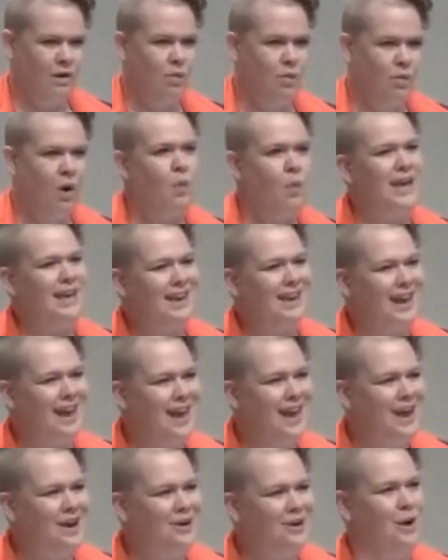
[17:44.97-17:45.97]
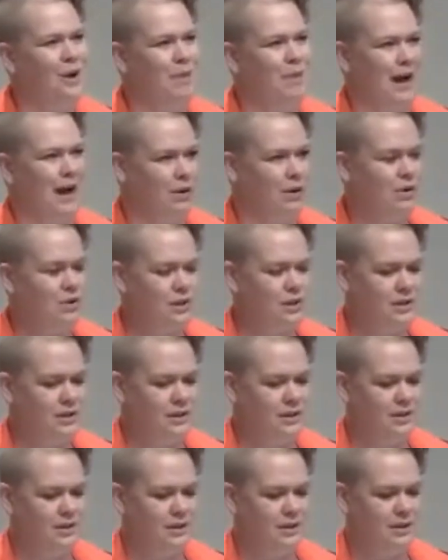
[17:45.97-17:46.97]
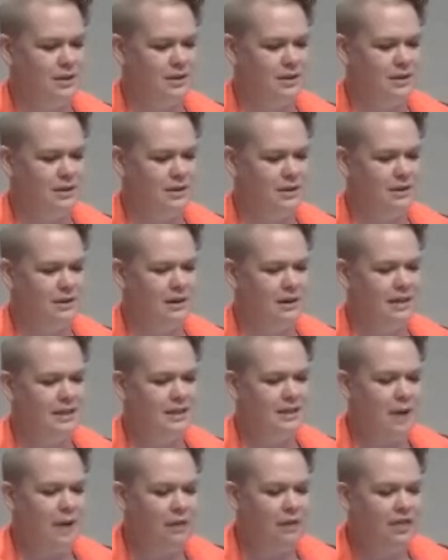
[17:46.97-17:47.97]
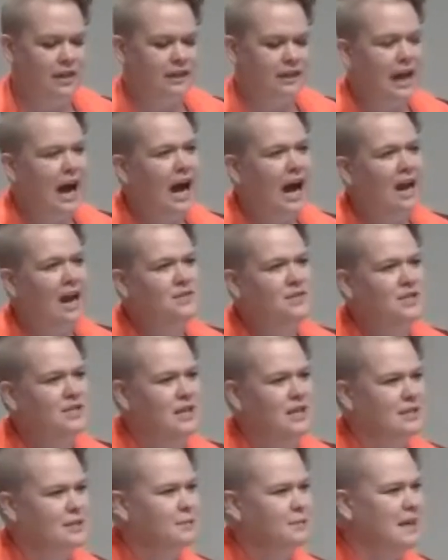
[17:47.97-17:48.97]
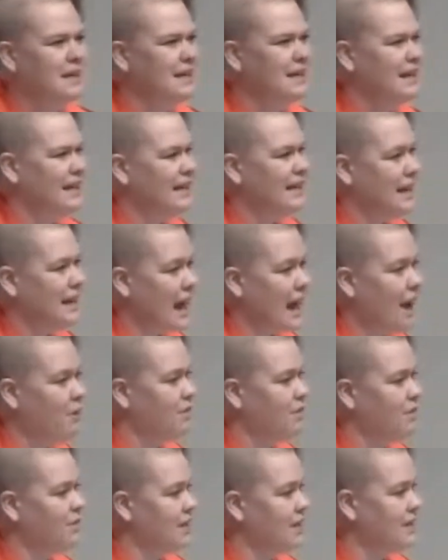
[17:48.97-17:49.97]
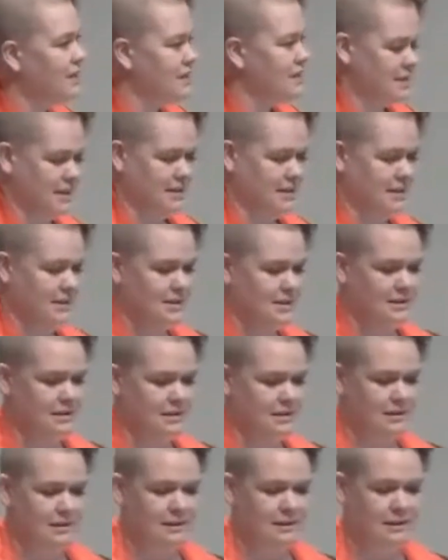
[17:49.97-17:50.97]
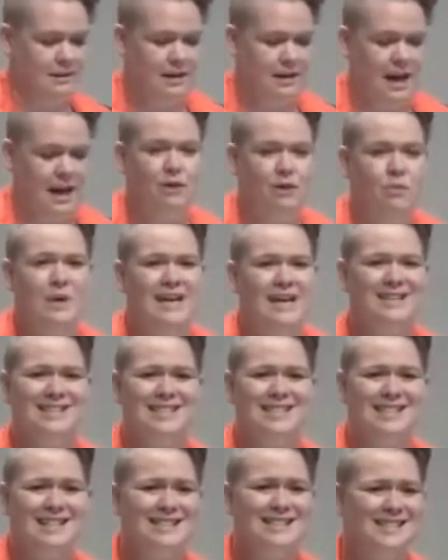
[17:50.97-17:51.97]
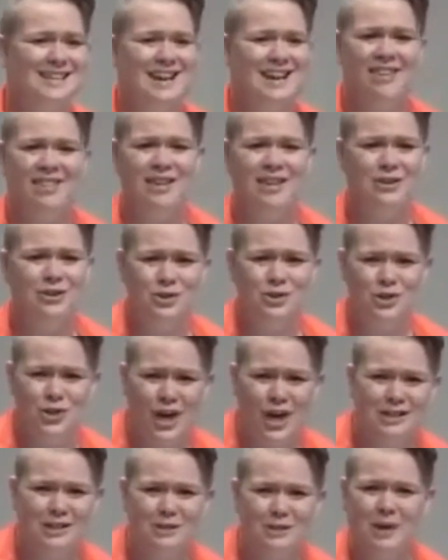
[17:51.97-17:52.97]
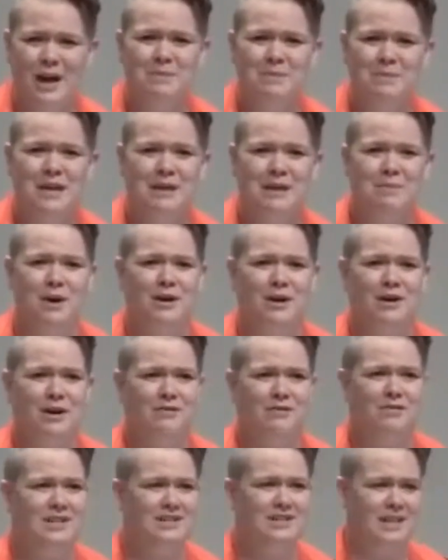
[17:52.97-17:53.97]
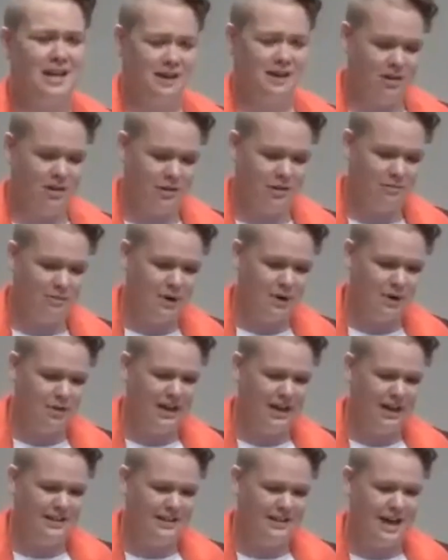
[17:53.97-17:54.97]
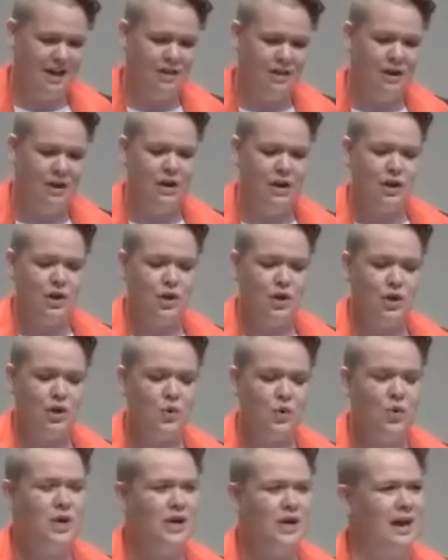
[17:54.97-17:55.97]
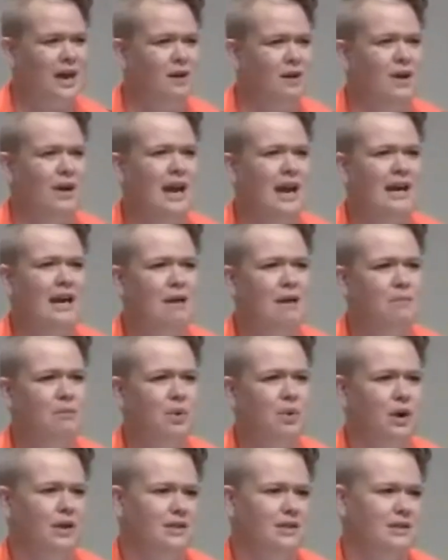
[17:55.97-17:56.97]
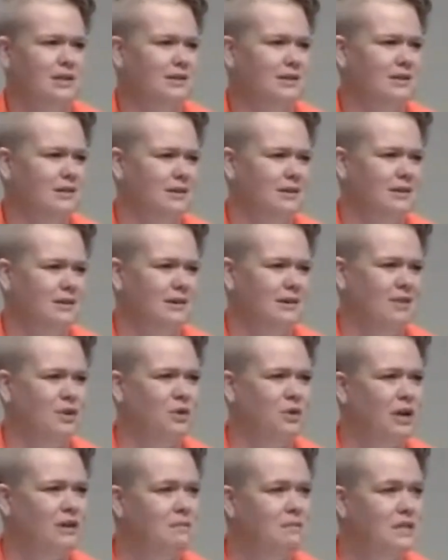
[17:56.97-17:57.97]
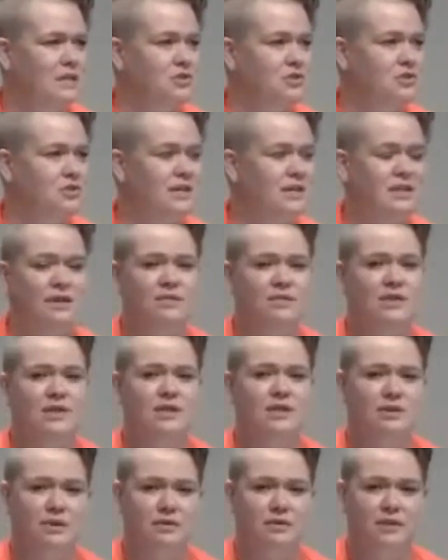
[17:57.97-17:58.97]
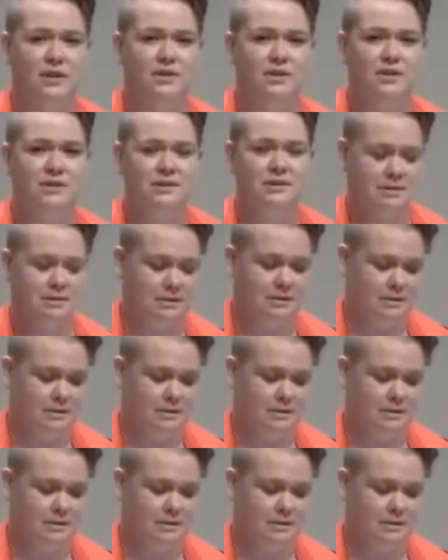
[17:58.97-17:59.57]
What we care about is about the lives that spin in and out of existence. And we insist that just by being part of this cycle of birth and death, you carry an imprint of the great mysteries of this universe.